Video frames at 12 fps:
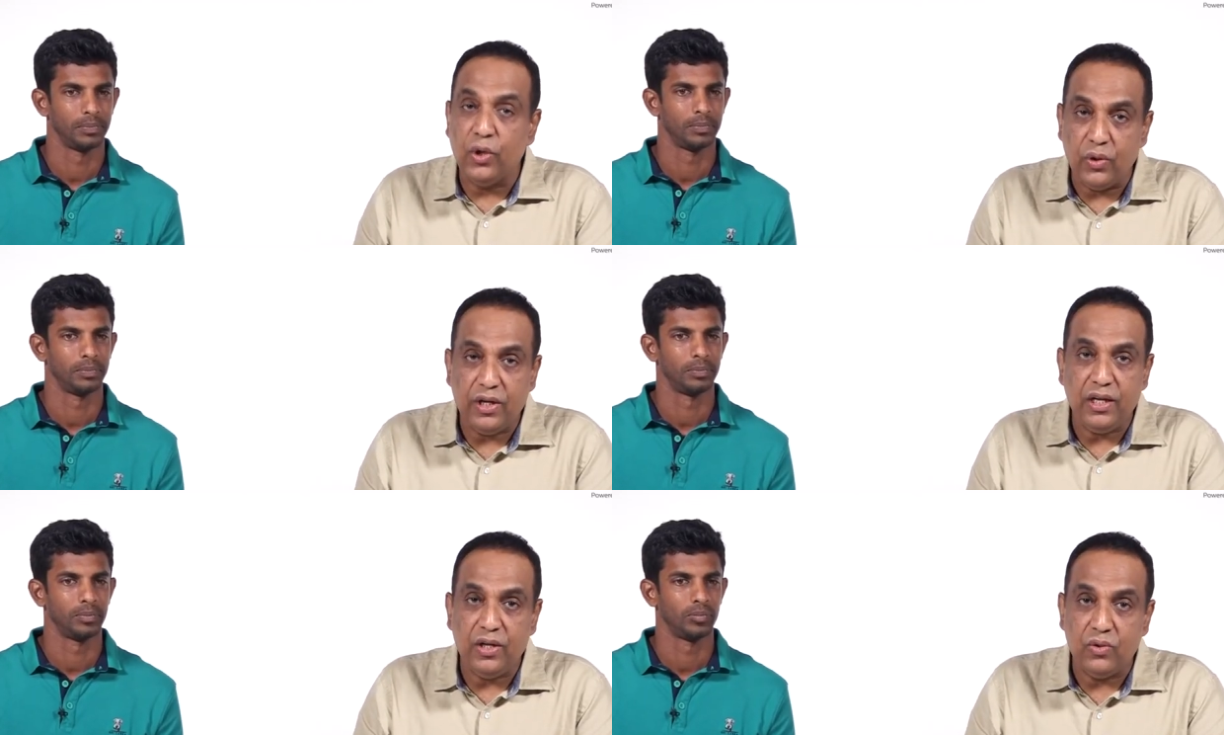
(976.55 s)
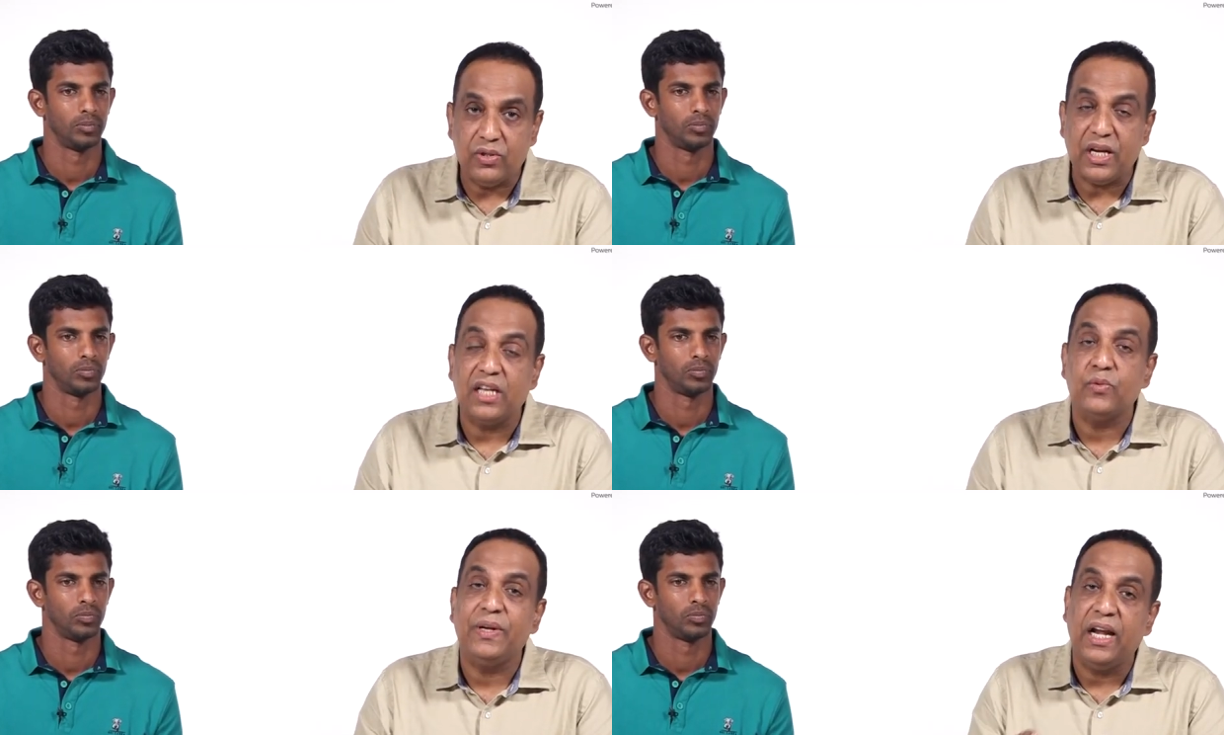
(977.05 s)
Speaker 1: good news
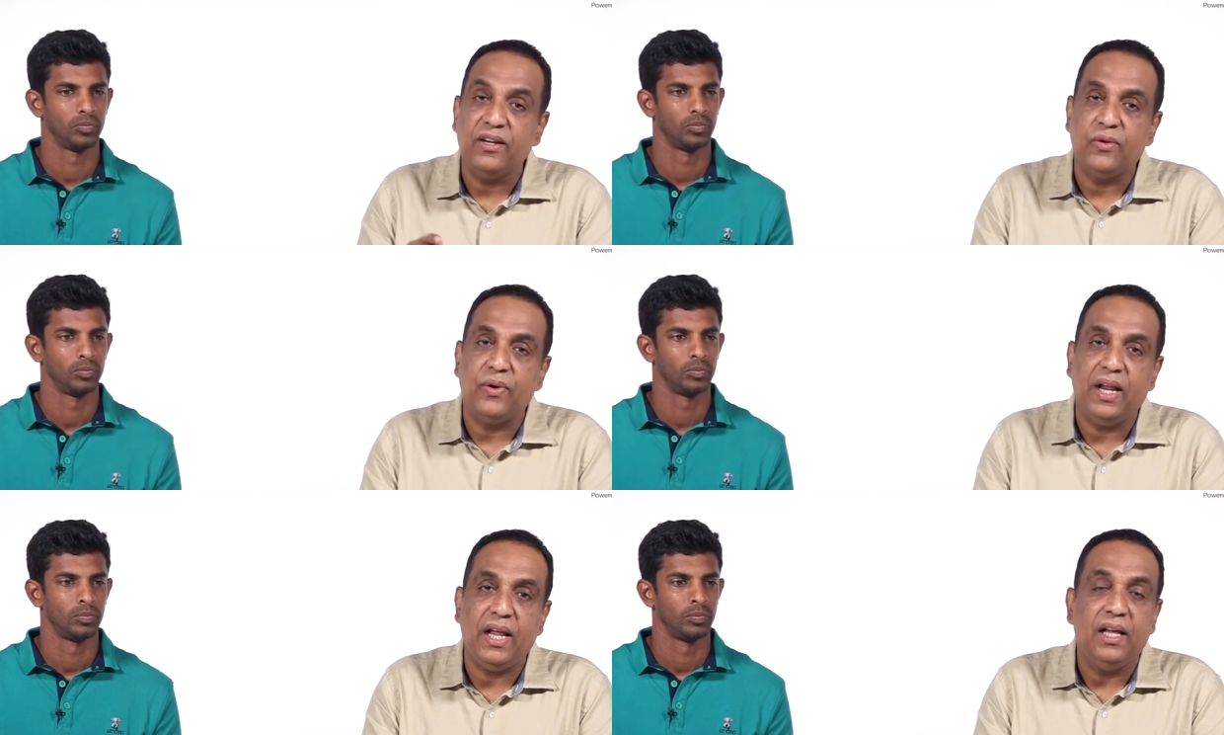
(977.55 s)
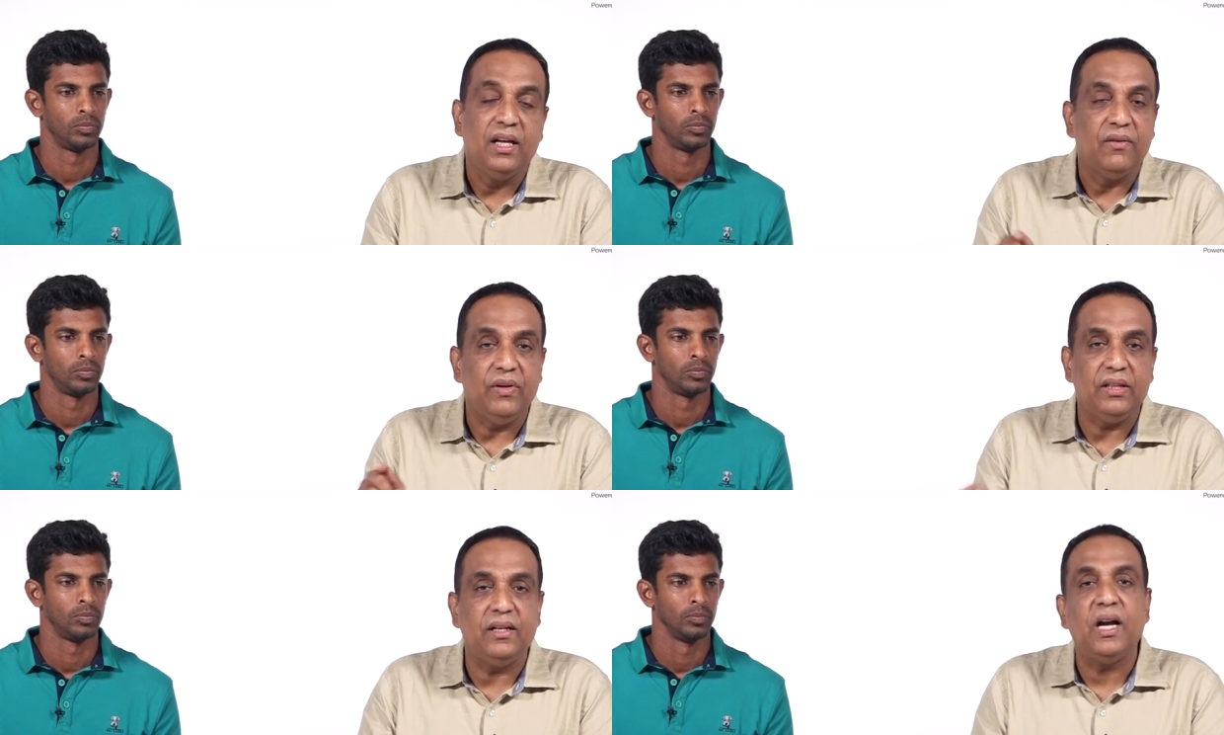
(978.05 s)
as we had today
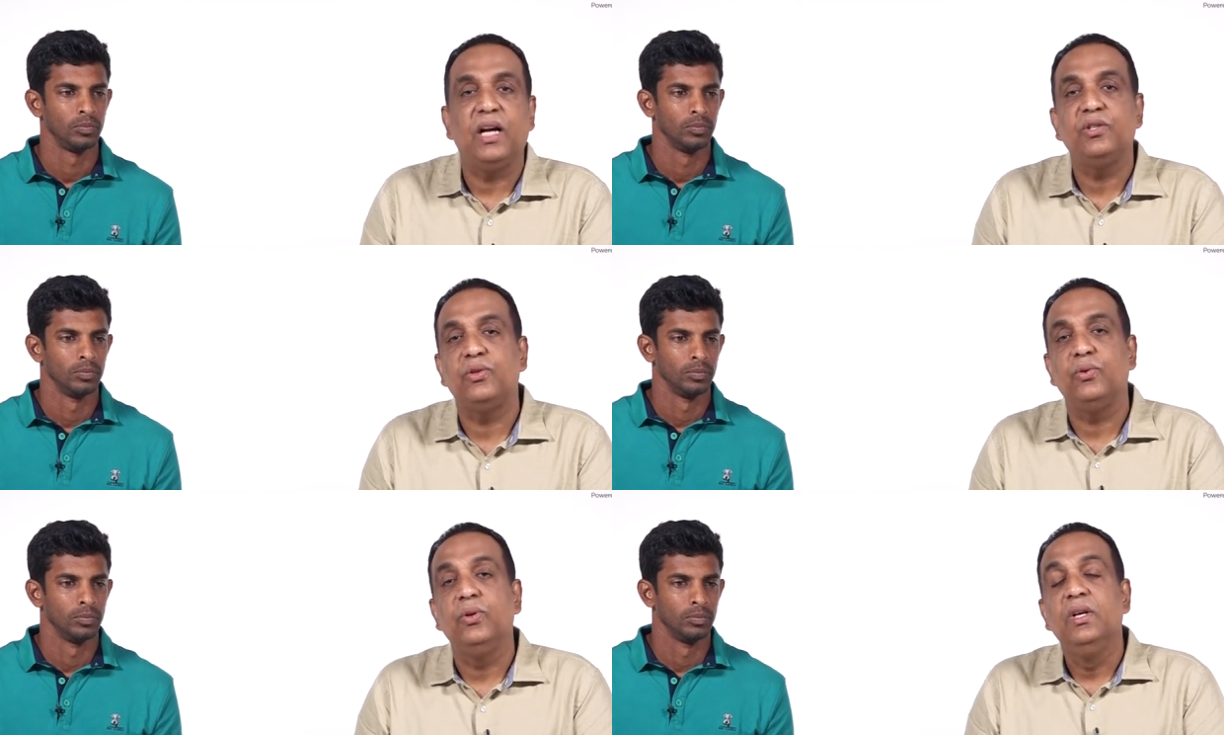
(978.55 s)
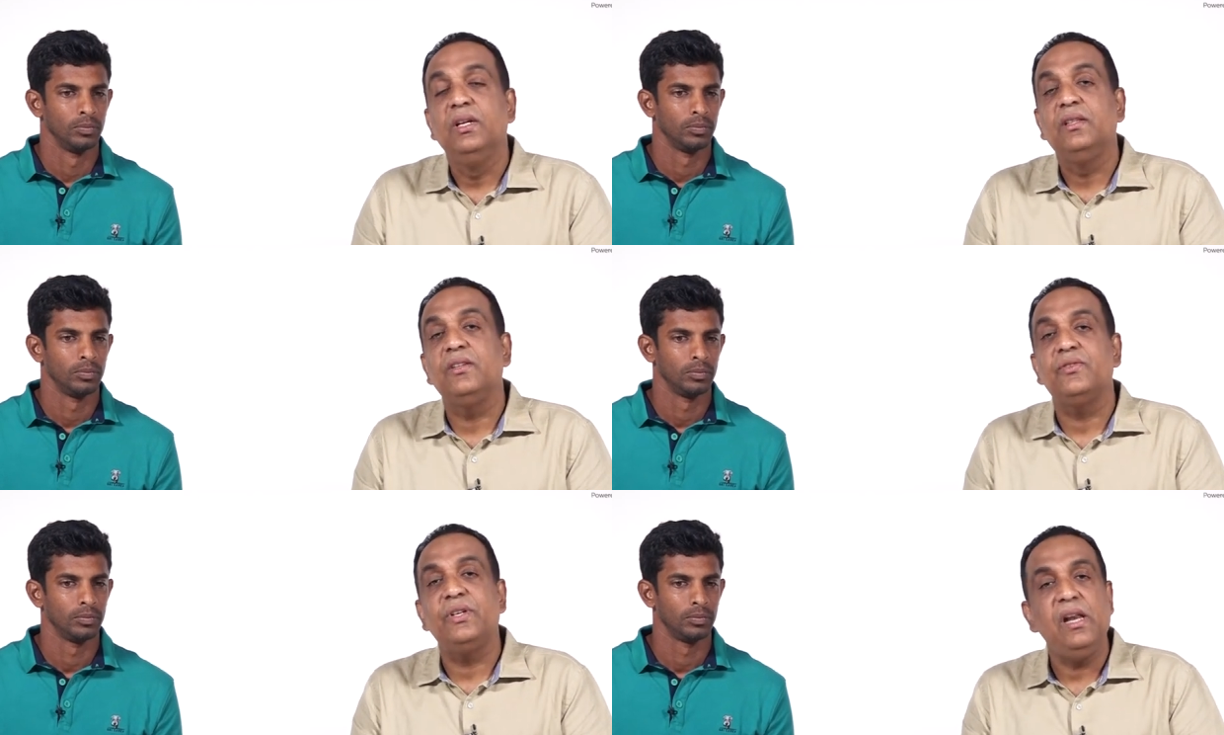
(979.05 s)
with regards to
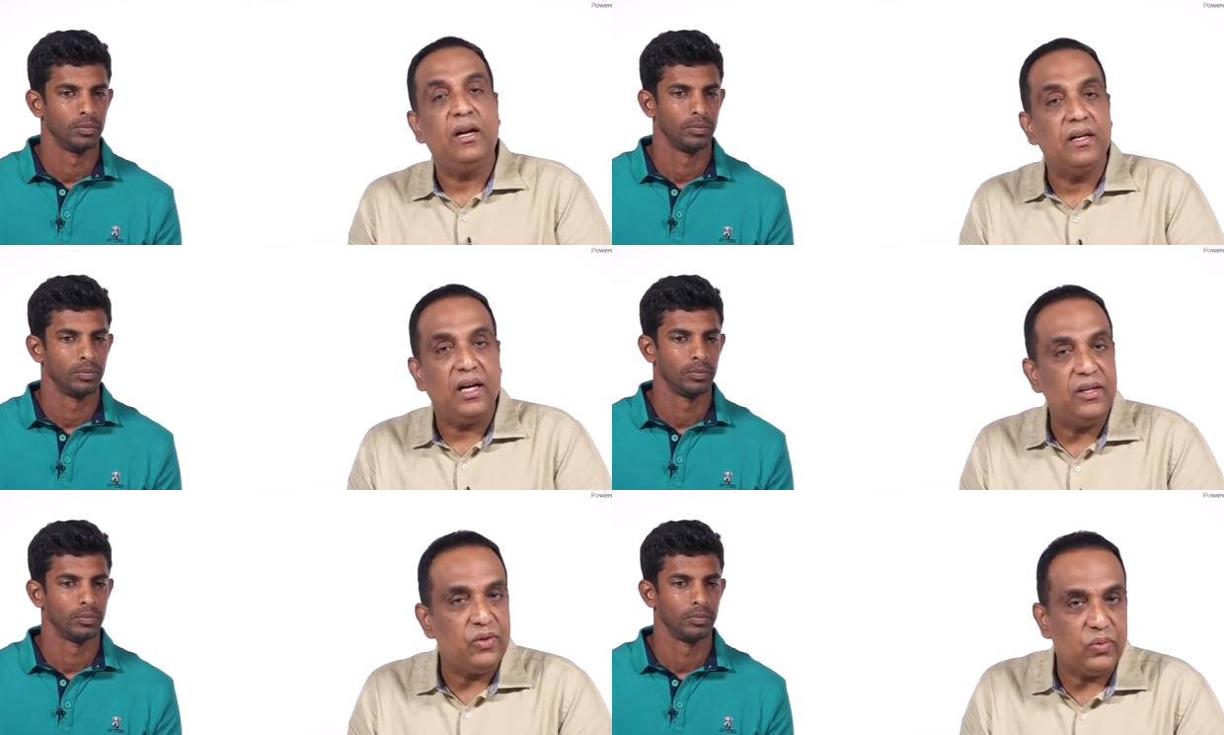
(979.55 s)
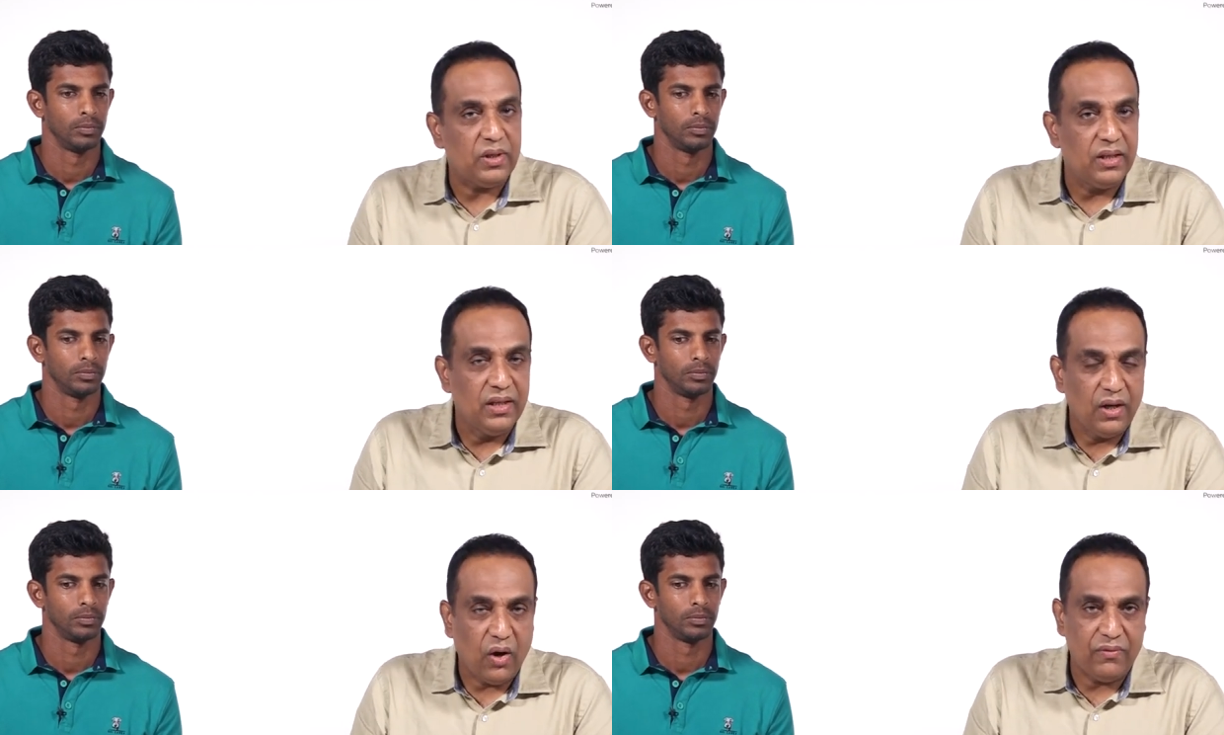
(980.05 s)
the Sri Lanka tour
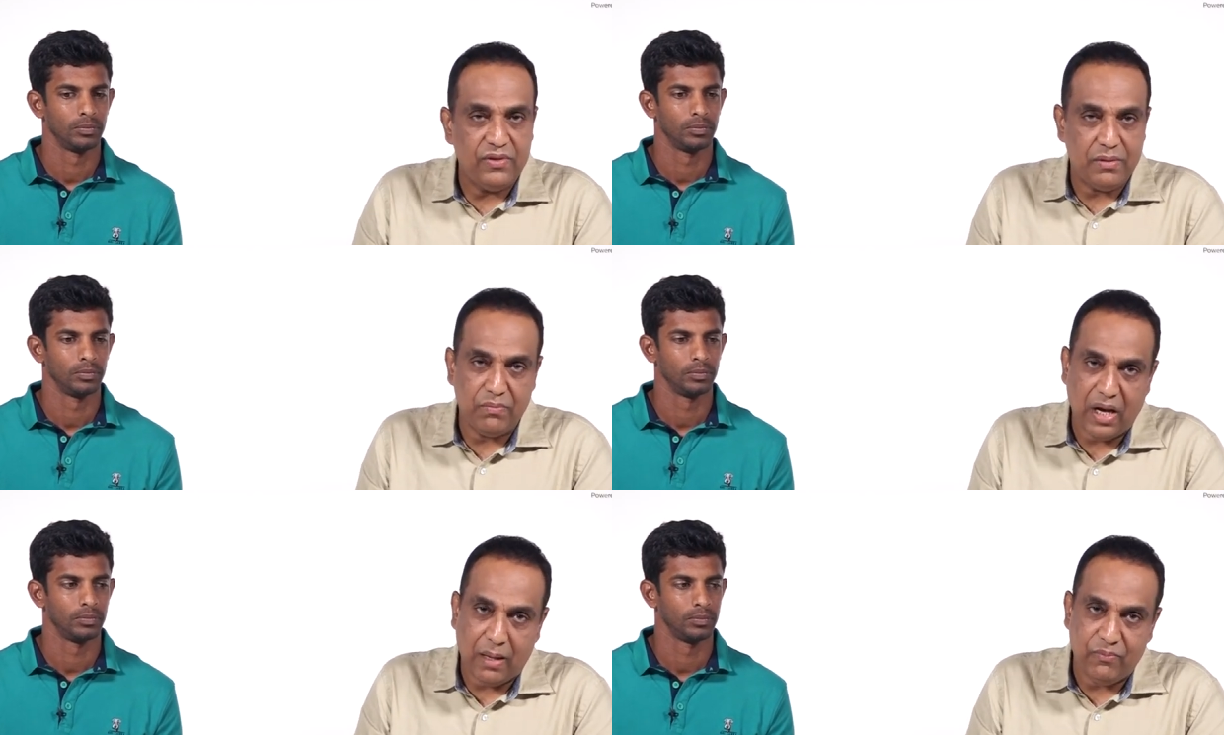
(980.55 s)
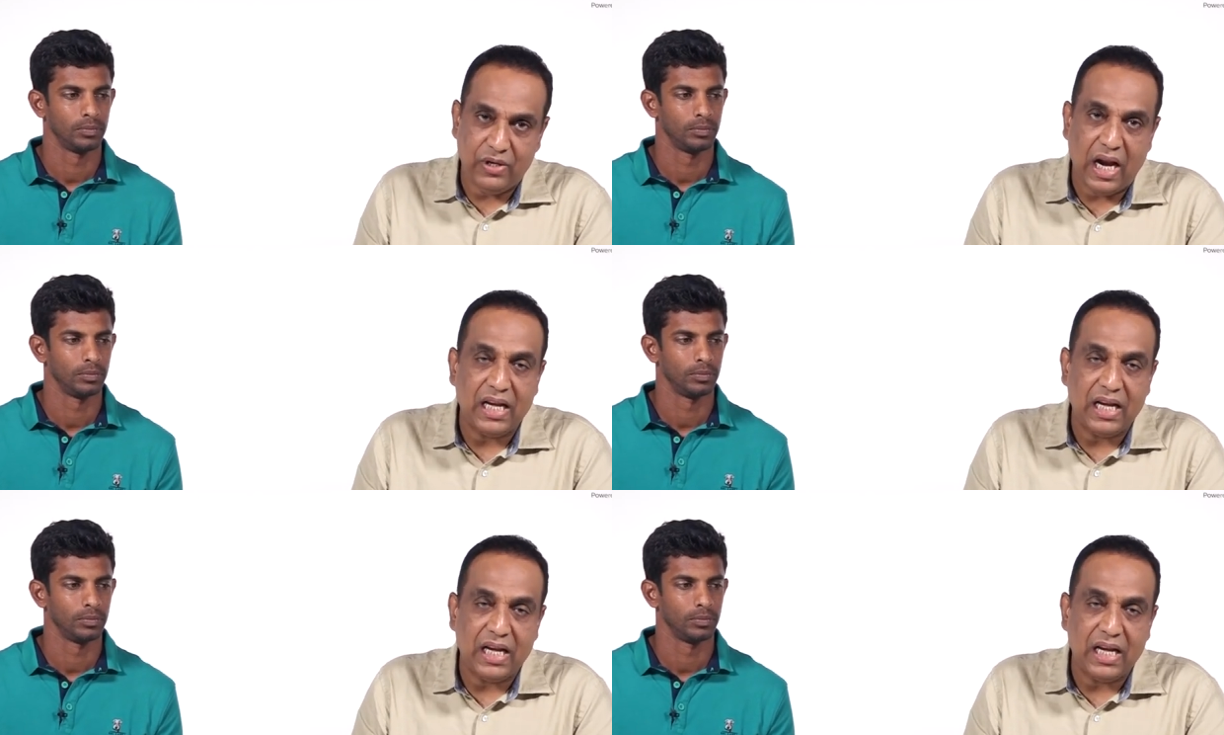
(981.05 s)
of Zimbabwe.